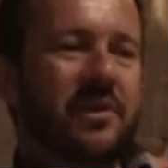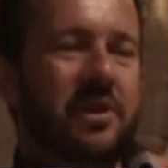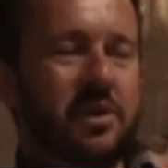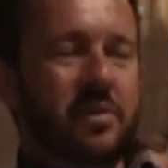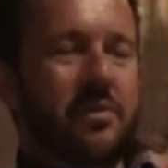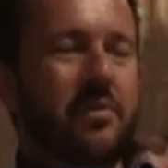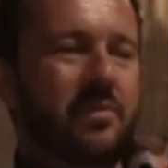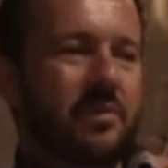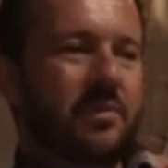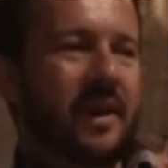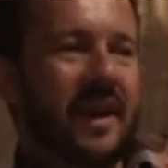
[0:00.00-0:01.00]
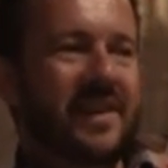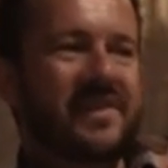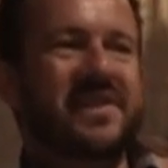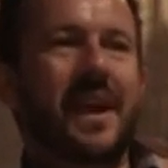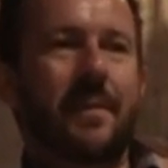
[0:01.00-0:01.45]
you
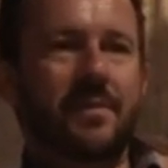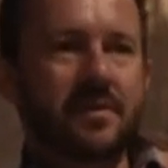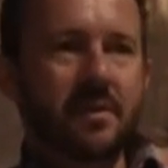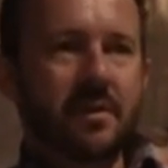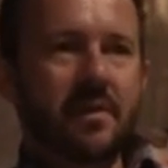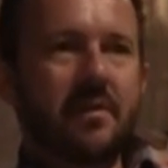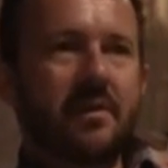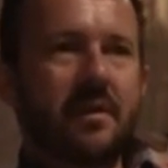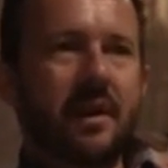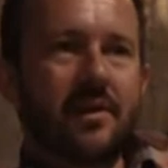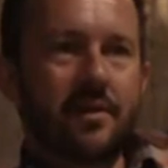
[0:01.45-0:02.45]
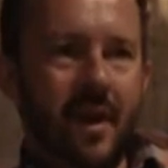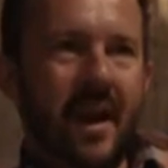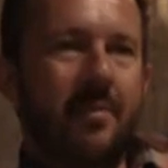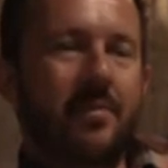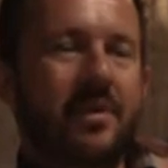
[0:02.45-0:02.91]
accept, and you're
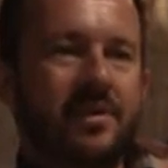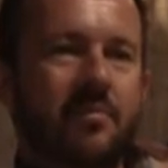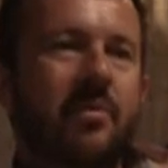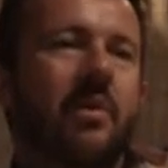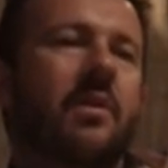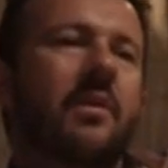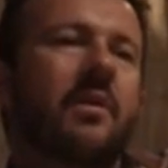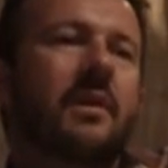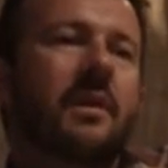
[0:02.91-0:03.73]
happy to blur.